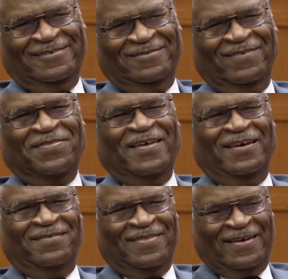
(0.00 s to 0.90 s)
Well,
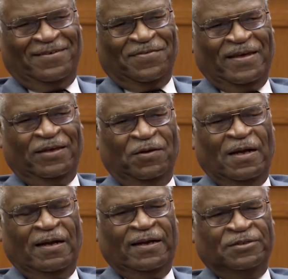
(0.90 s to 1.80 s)
thank you.
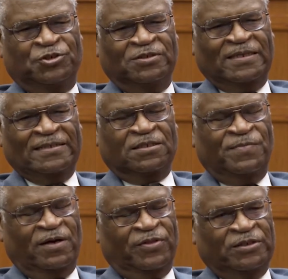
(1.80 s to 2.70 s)
She's had some
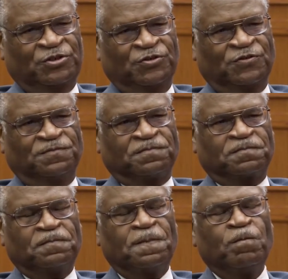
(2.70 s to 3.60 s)
health issues,
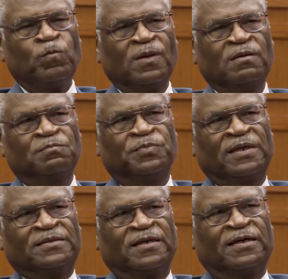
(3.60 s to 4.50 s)

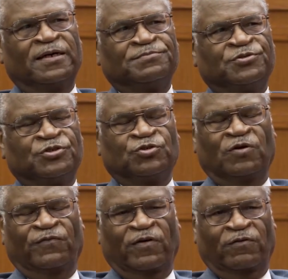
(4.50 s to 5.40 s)
but she's
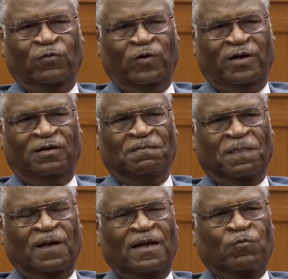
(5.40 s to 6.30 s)
doing very well,
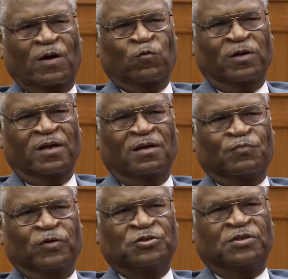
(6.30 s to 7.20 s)
and I really
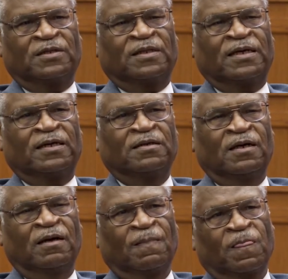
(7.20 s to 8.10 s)
appreciate that.
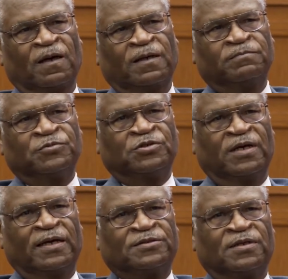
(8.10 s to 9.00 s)
She
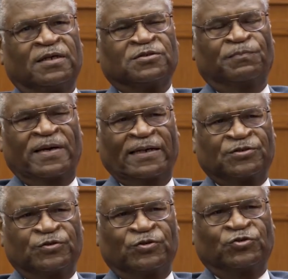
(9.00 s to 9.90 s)
had some back
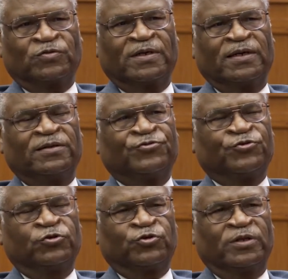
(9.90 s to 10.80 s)
surgery, and the
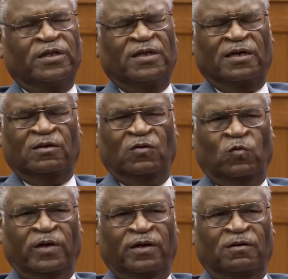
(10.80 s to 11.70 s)
surgery did not go
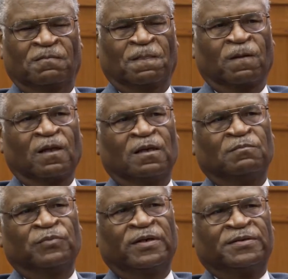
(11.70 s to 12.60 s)
well,
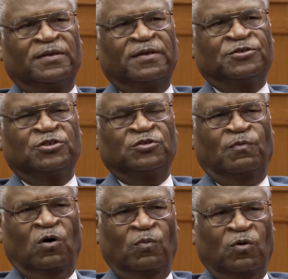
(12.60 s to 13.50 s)
but she's
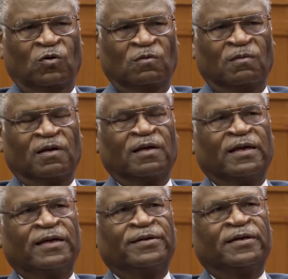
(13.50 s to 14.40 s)
mobile,
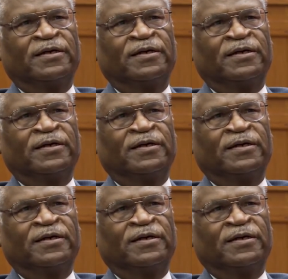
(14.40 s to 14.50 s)
and